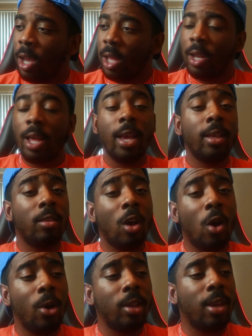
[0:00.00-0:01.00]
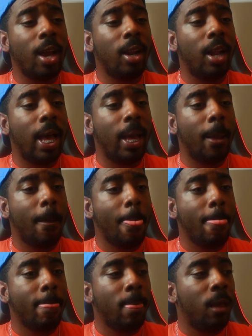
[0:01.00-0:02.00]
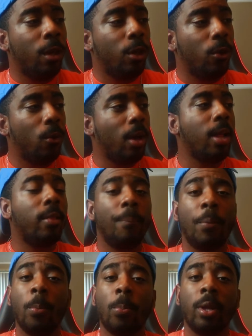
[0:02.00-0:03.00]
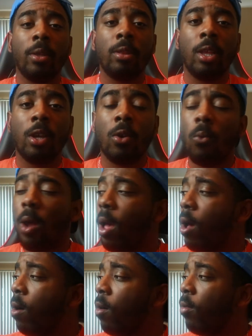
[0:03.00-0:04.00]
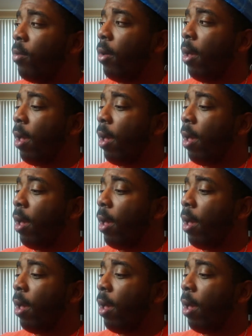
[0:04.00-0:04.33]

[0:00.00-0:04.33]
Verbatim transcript: And so it's kind of like you got the people that stick around